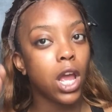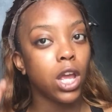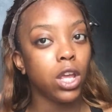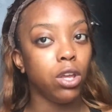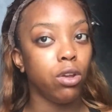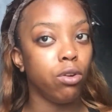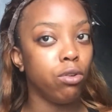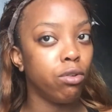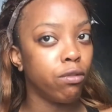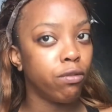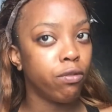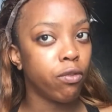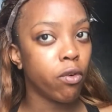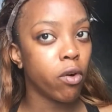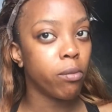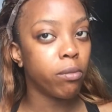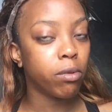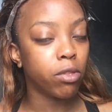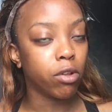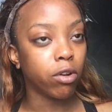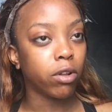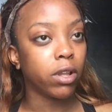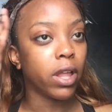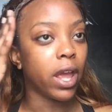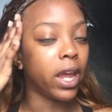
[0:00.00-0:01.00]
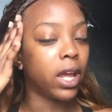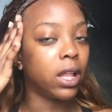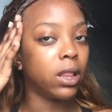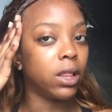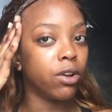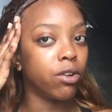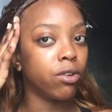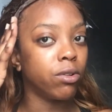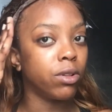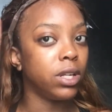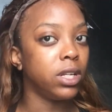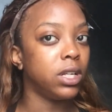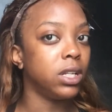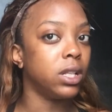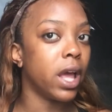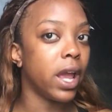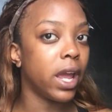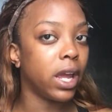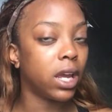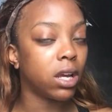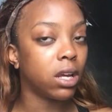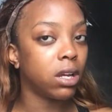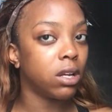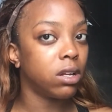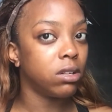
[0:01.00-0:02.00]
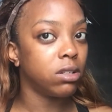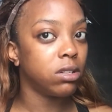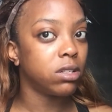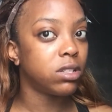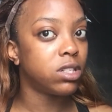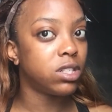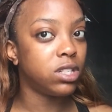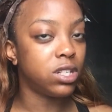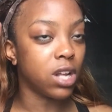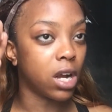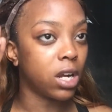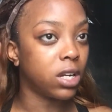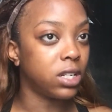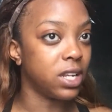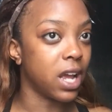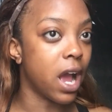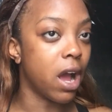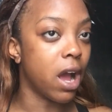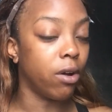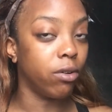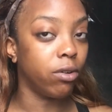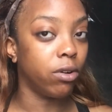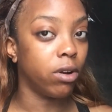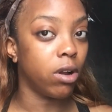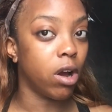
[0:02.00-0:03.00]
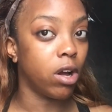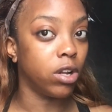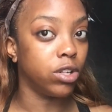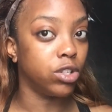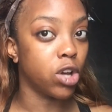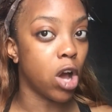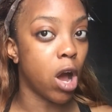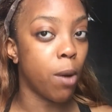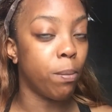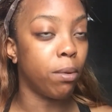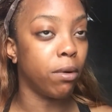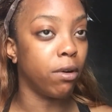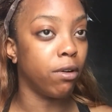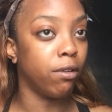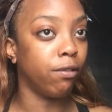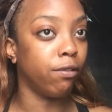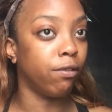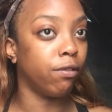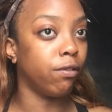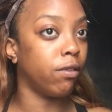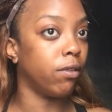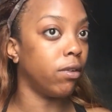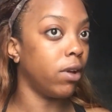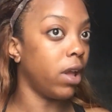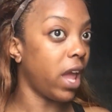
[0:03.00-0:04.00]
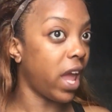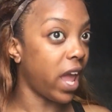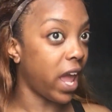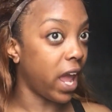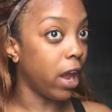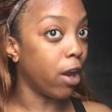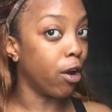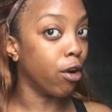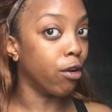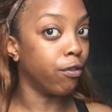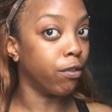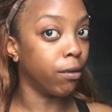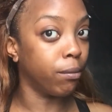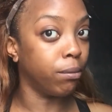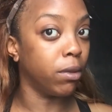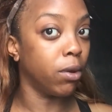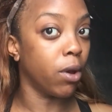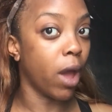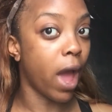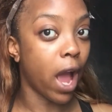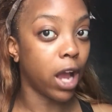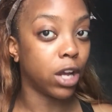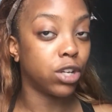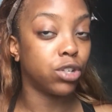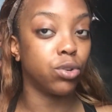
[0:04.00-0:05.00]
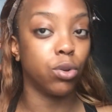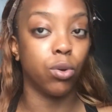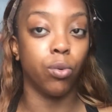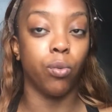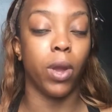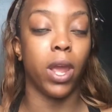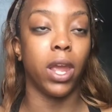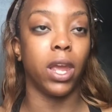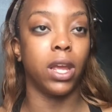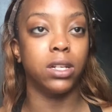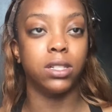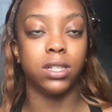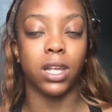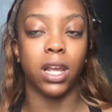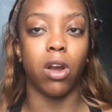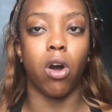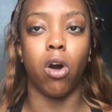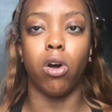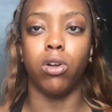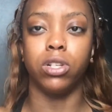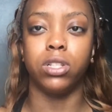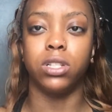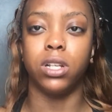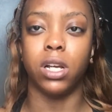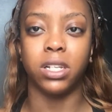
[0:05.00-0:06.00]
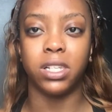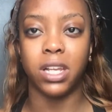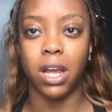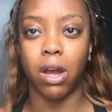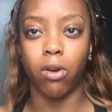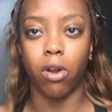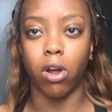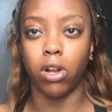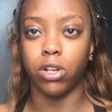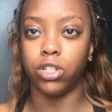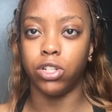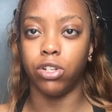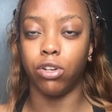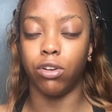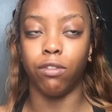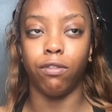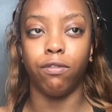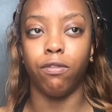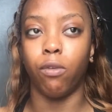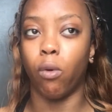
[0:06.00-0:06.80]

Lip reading: uniform, they're like literally like stuck down on top of hair from the actual wig. It's like all stuck down onto your